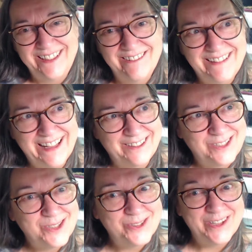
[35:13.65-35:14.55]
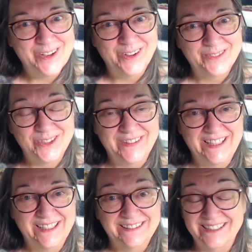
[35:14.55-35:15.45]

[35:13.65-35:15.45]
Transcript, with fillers: you get the joy of doing